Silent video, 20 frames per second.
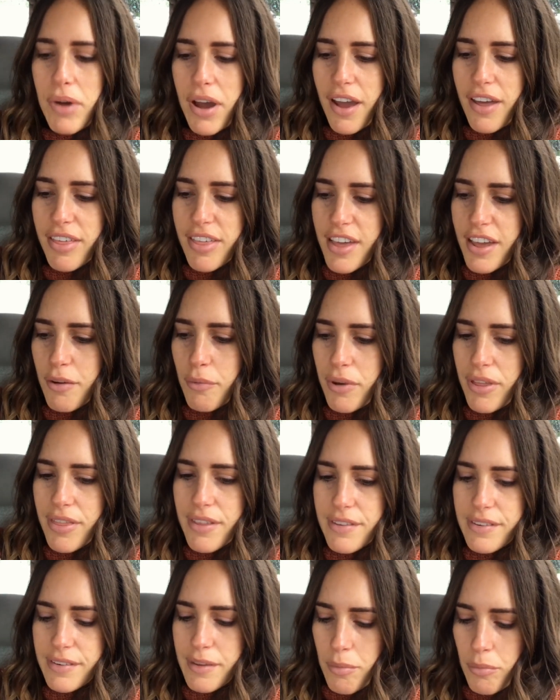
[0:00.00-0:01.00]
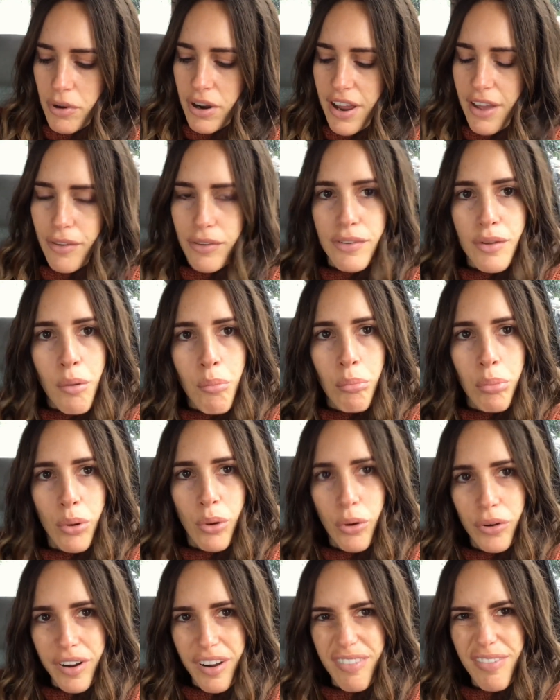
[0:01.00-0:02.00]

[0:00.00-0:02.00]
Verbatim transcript: But I think when there's someone else on board,